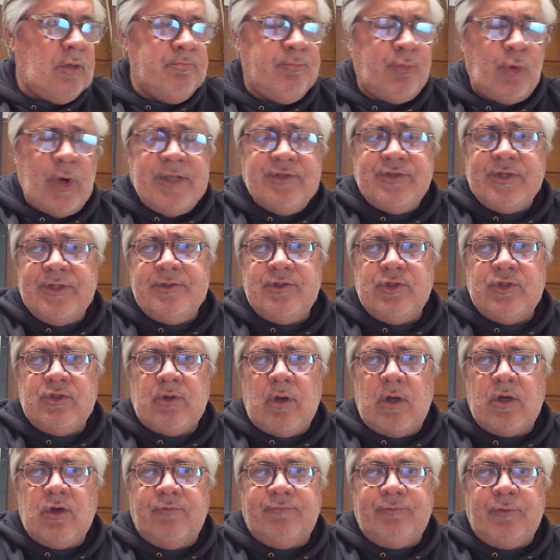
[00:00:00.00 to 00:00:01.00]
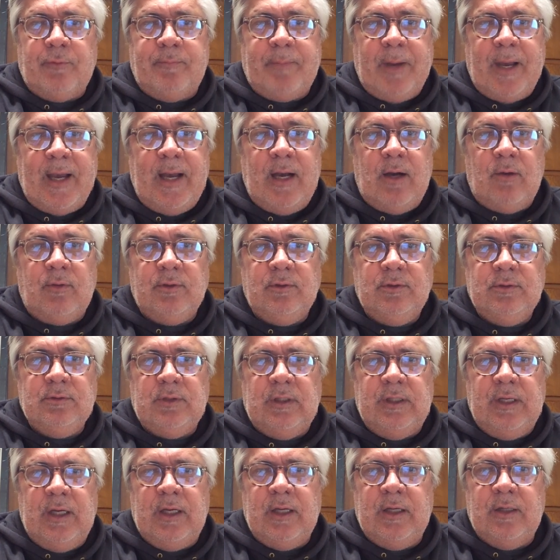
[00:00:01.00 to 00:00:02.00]
Presidents struggle for power,
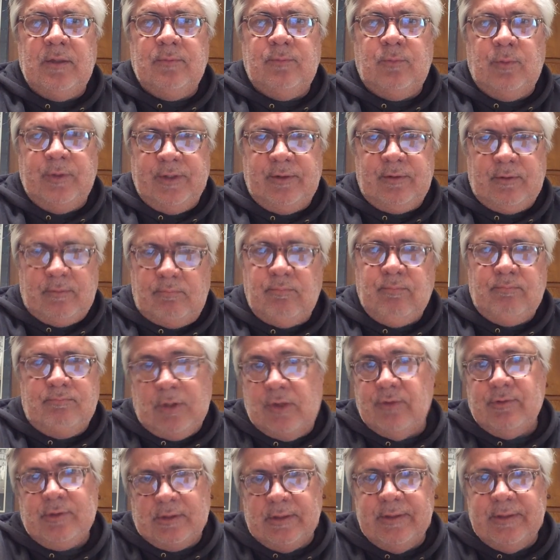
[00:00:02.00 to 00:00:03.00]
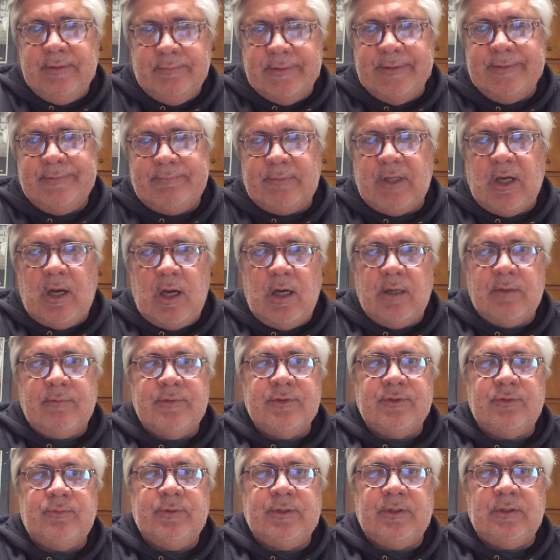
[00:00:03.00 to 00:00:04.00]
mostly with
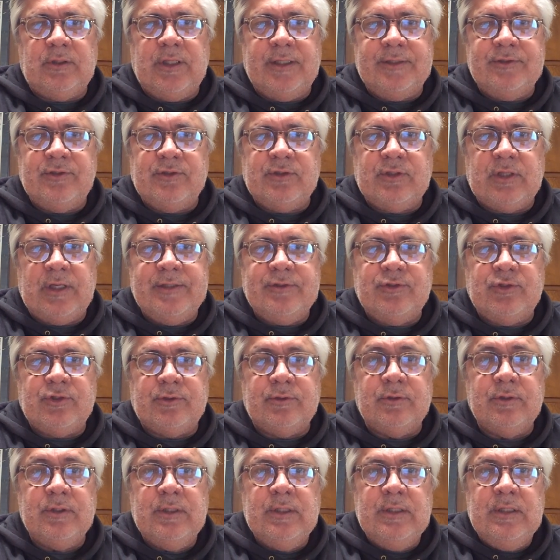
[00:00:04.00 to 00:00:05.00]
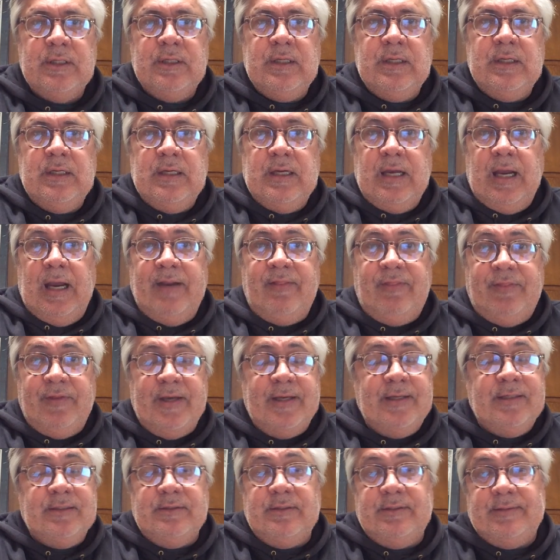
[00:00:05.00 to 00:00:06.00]
Congress, with the legislature, and
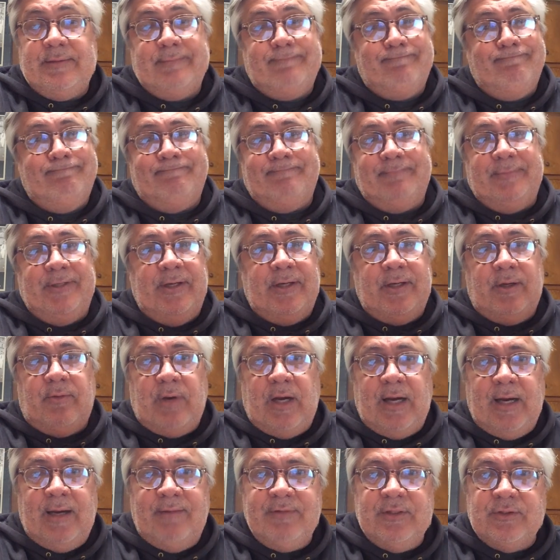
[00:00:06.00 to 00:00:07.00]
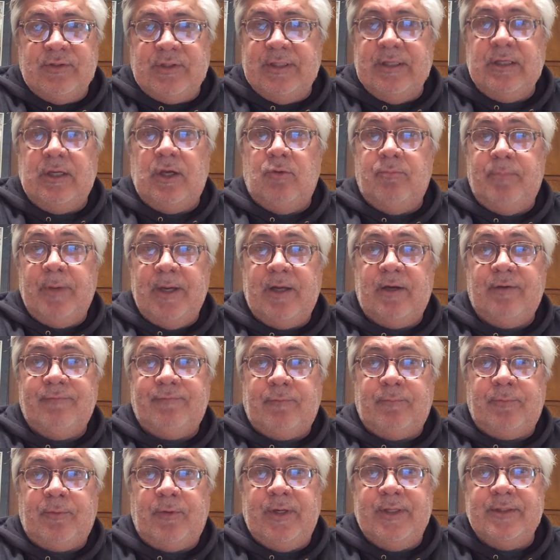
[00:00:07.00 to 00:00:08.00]
things, obviously go better
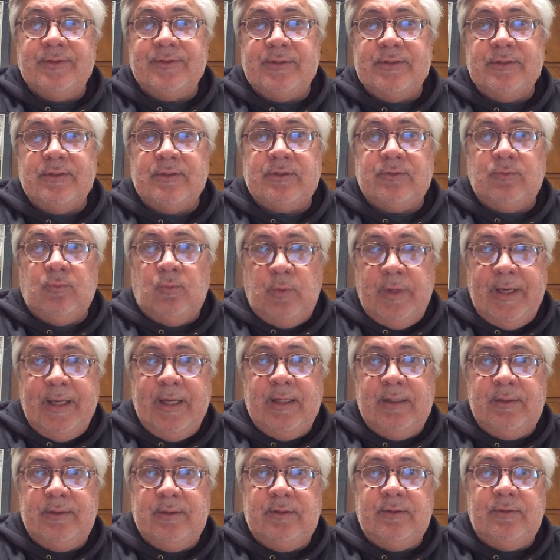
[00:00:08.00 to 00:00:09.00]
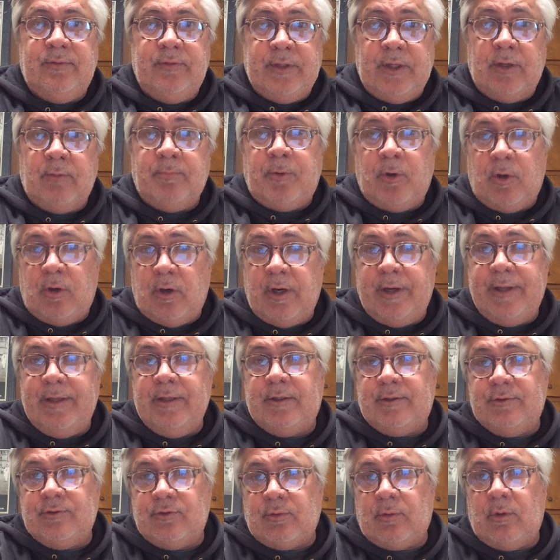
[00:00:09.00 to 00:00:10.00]
for presidents when their party
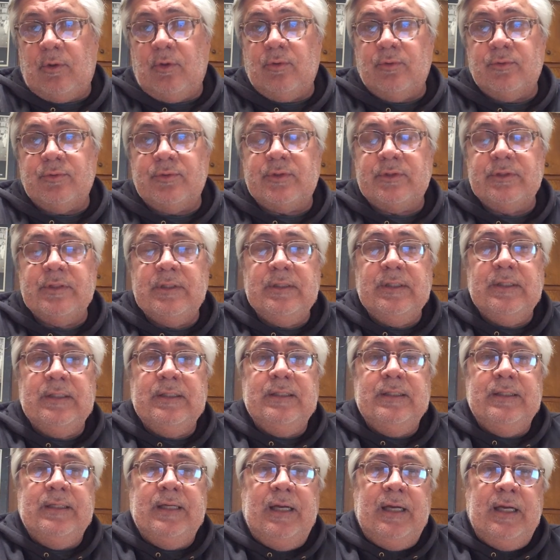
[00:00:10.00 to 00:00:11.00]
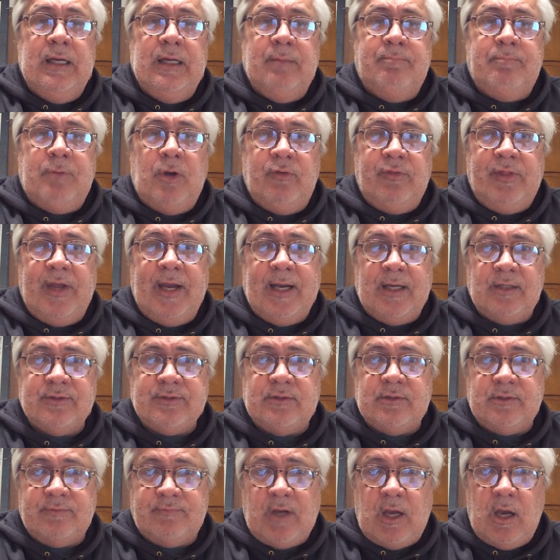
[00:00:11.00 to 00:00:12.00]
controls both
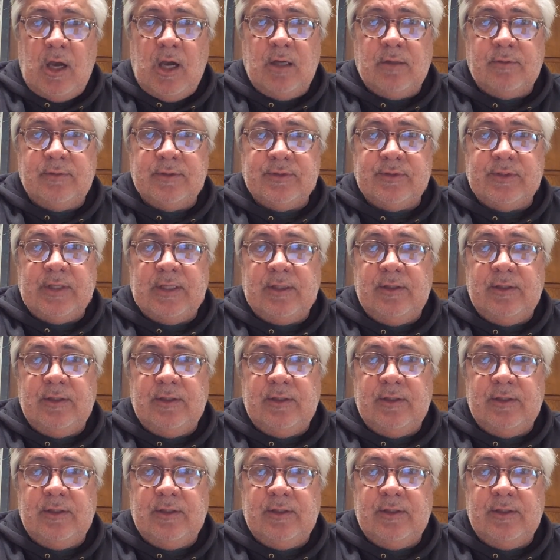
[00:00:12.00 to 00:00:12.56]
houses of Congress.